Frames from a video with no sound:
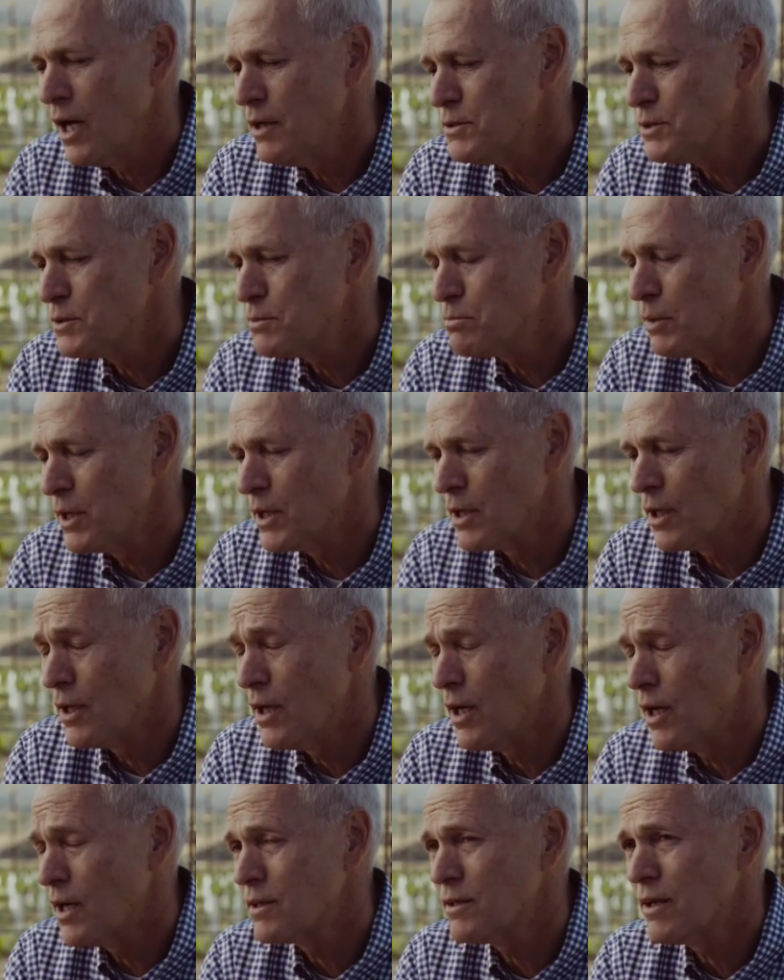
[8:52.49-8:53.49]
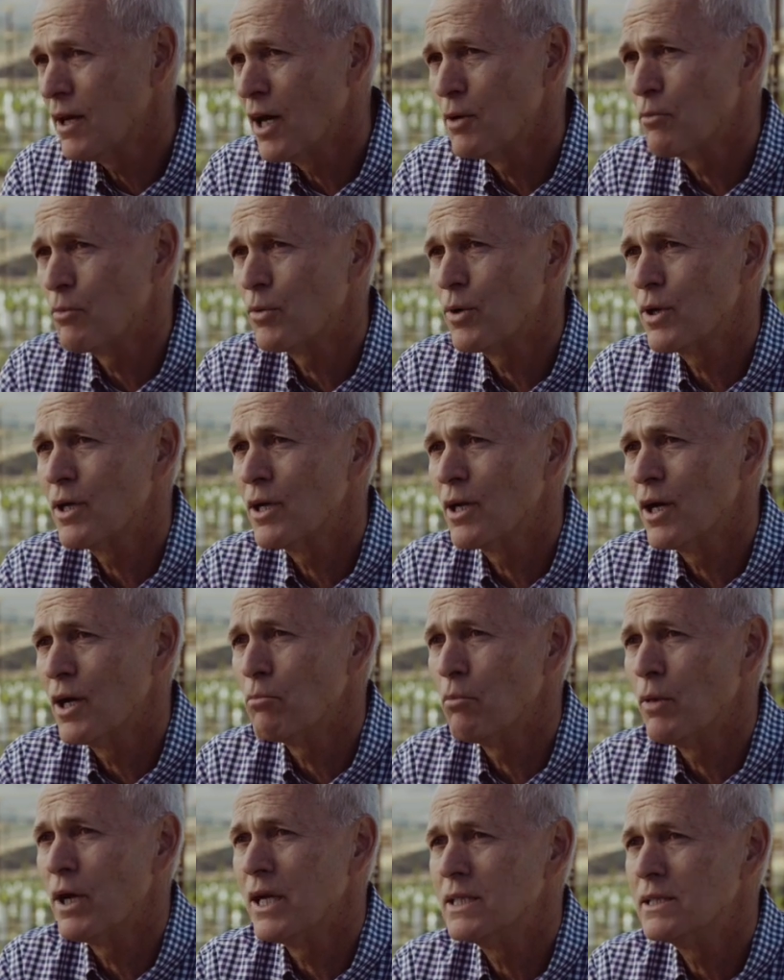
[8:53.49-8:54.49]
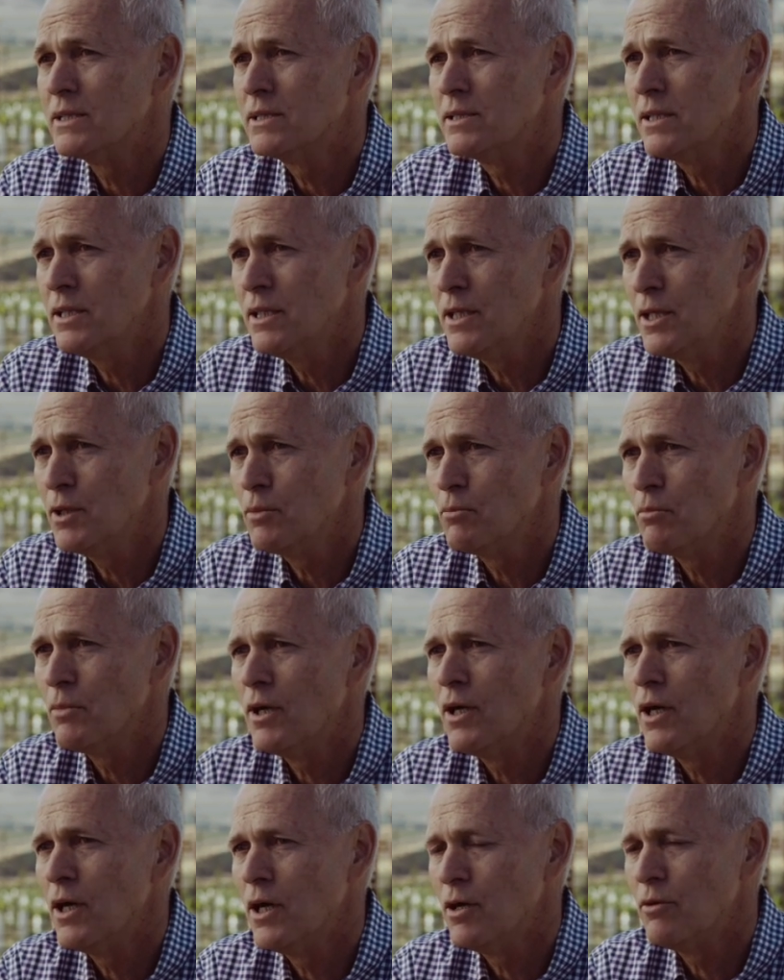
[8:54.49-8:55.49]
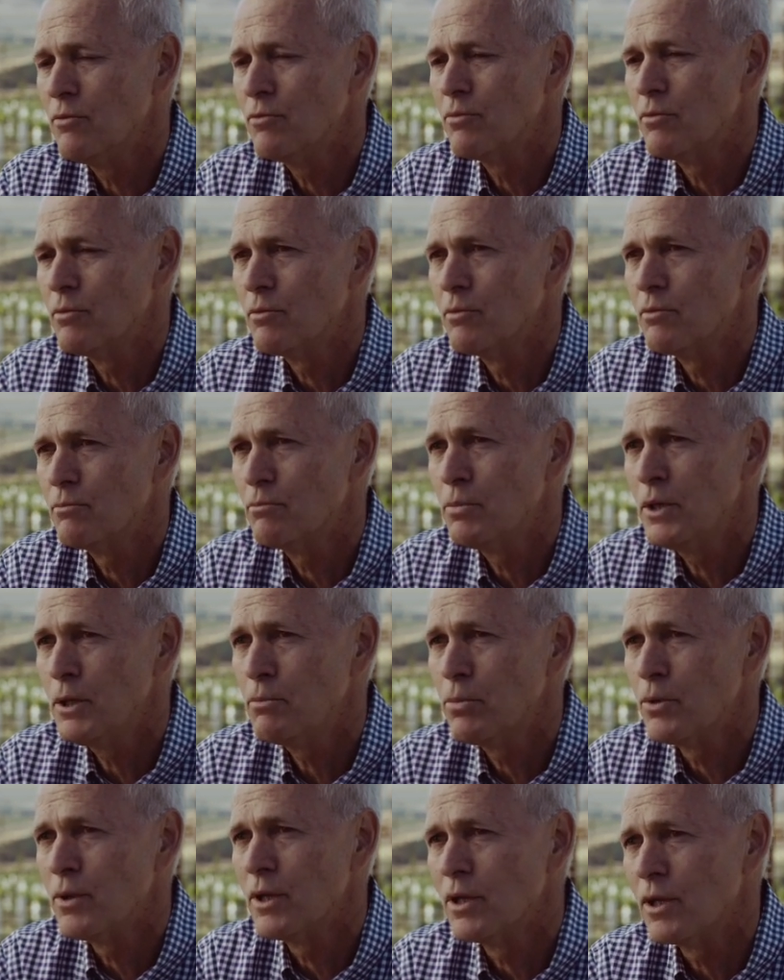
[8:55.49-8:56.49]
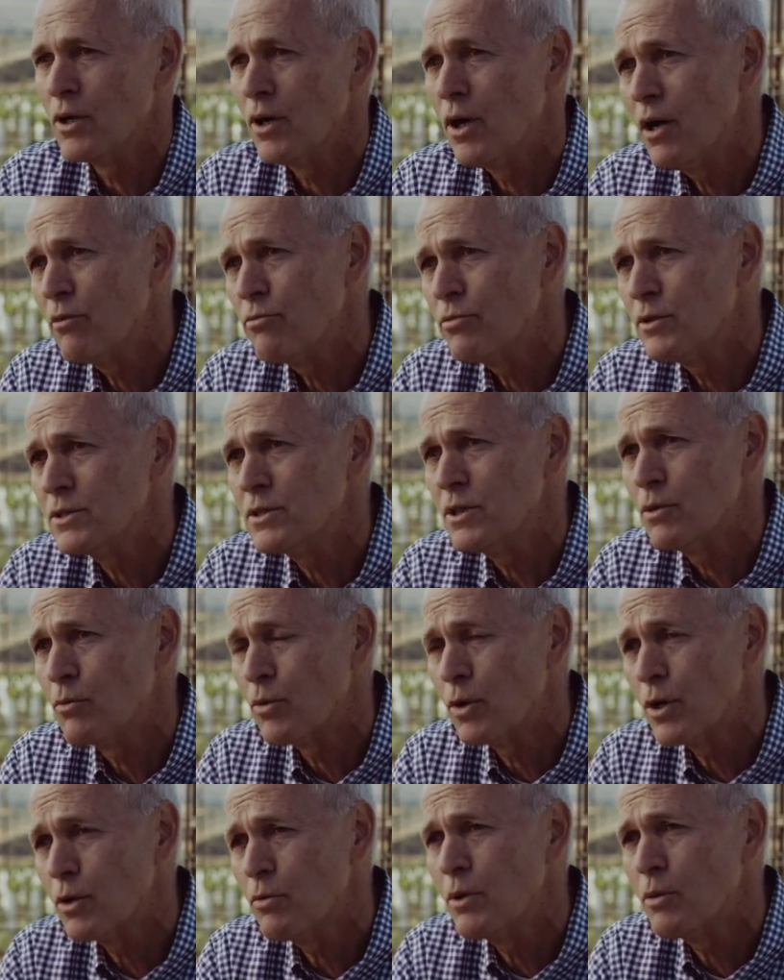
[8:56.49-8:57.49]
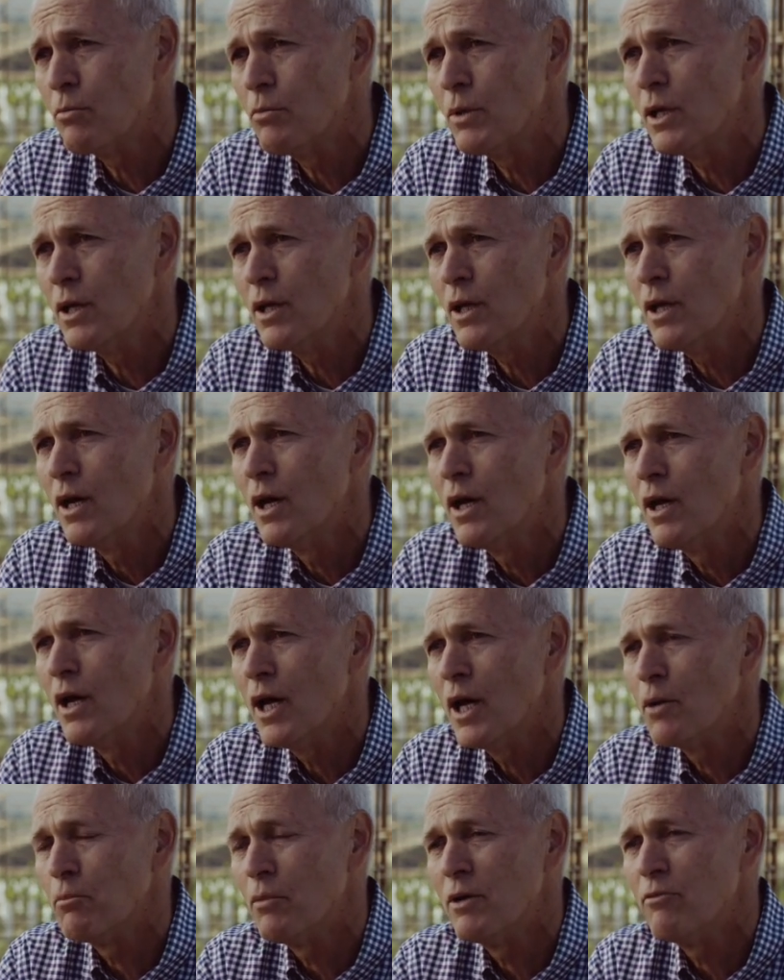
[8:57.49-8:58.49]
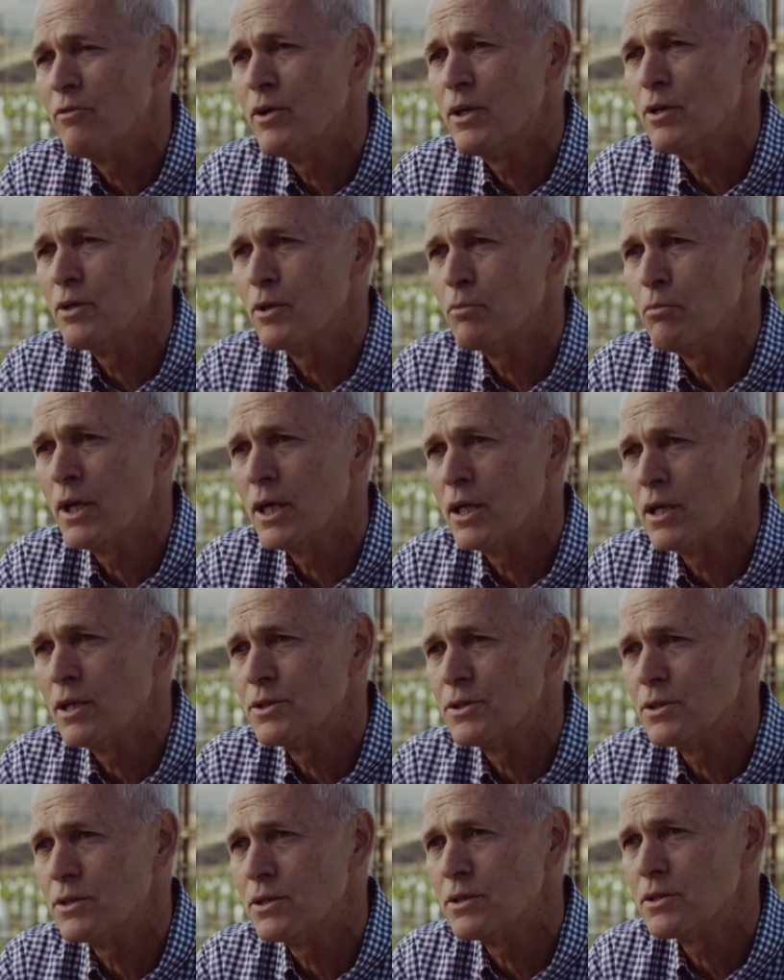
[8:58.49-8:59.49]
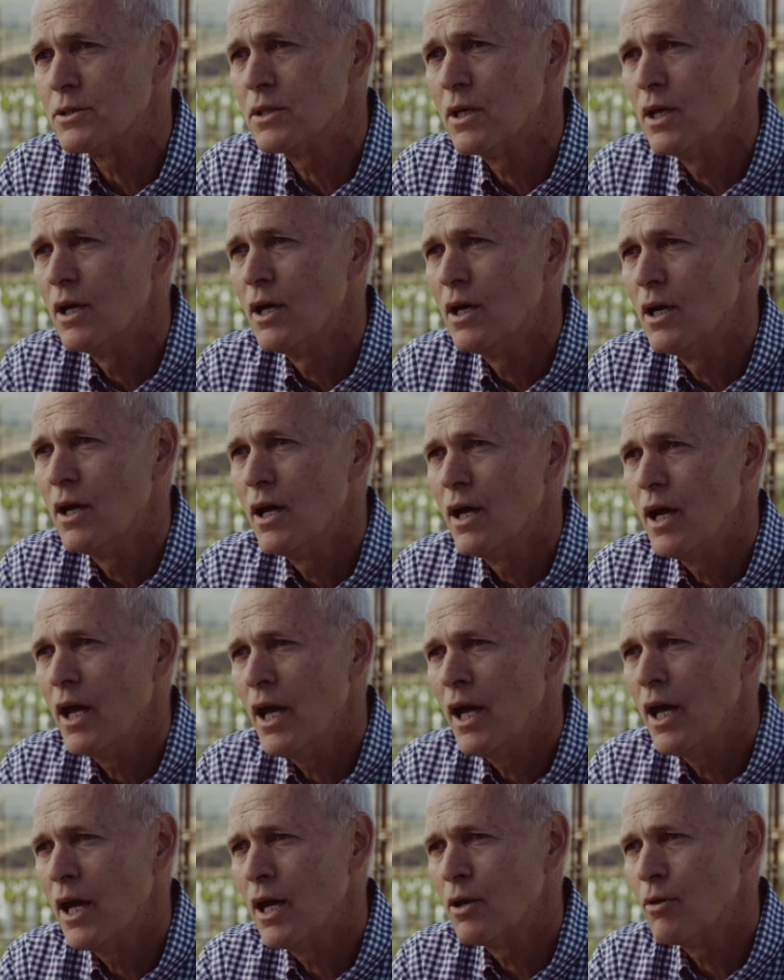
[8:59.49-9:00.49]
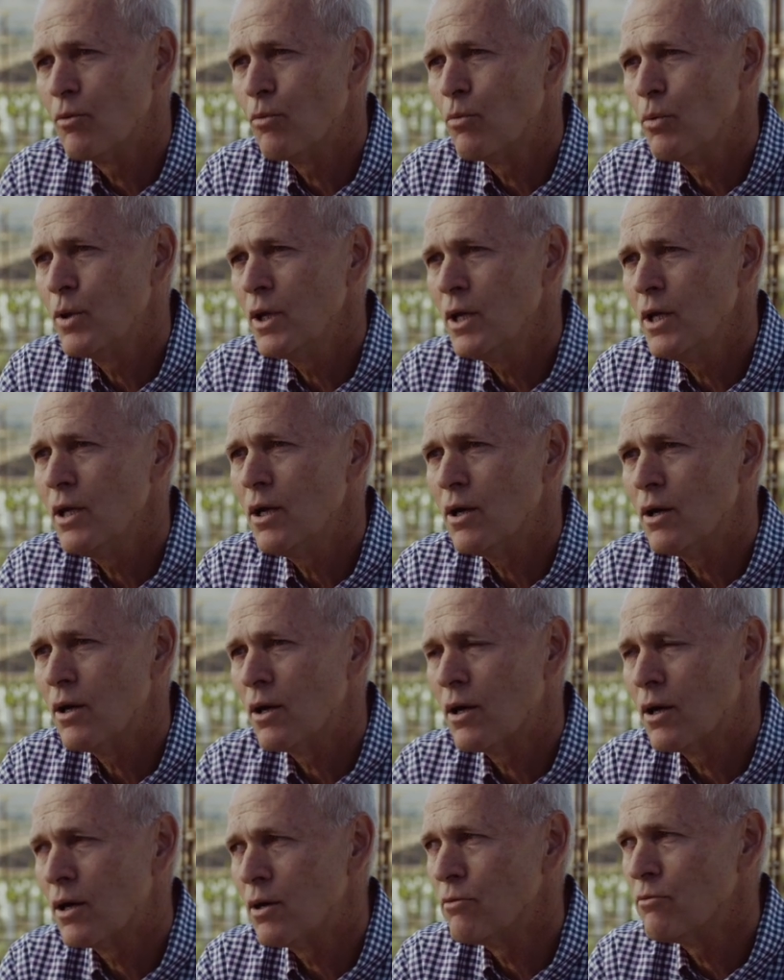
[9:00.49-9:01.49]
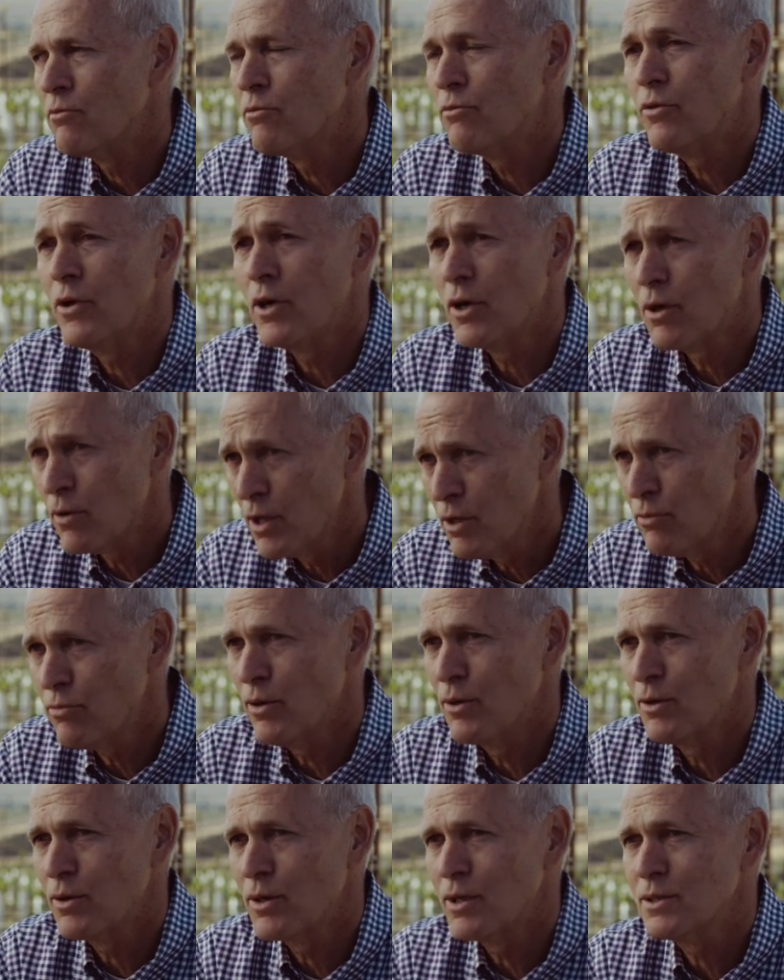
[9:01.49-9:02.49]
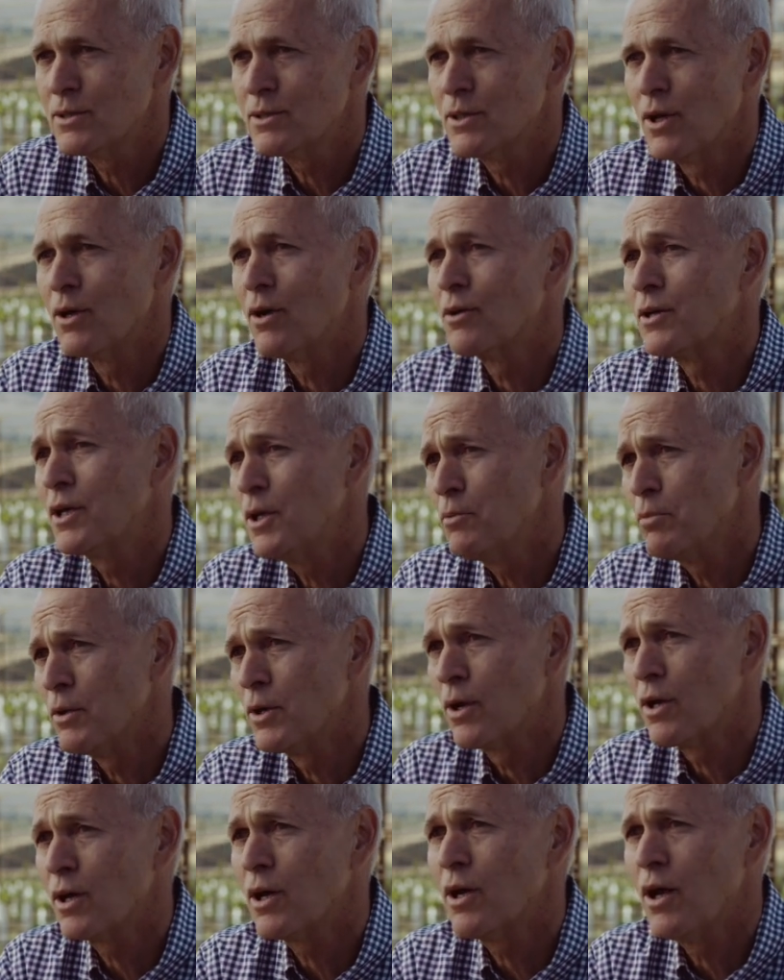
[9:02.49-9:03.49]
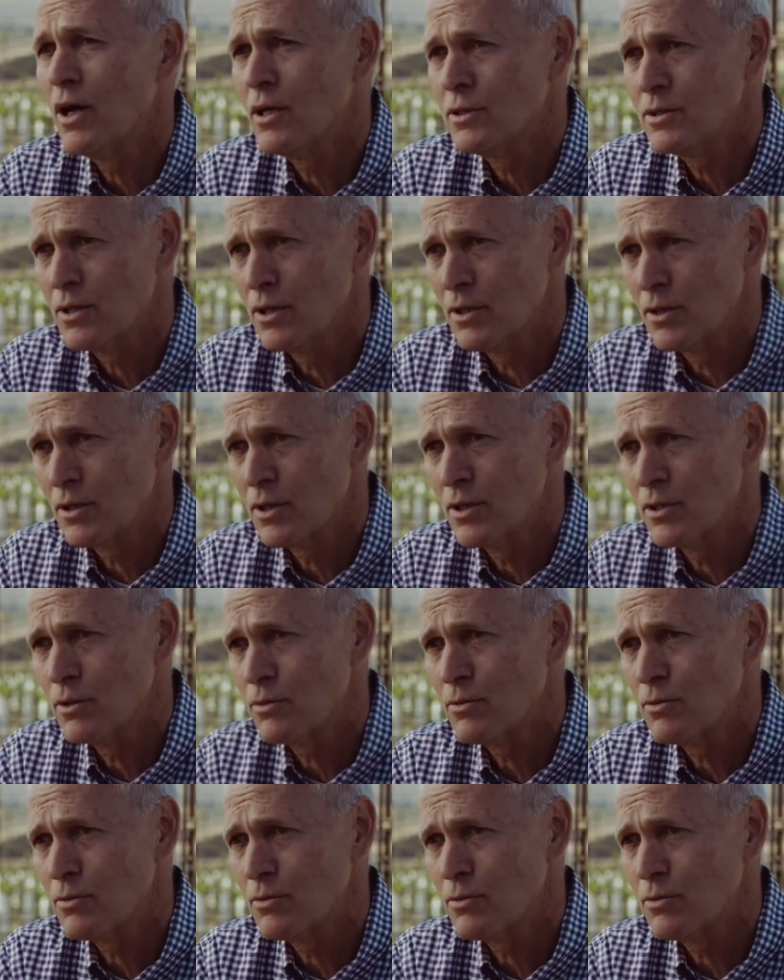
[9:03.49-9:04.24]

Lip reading: I spent a lot of time working on my team of people in the office that work with me and my vineyard managers. And we are very focused on keeping our costs under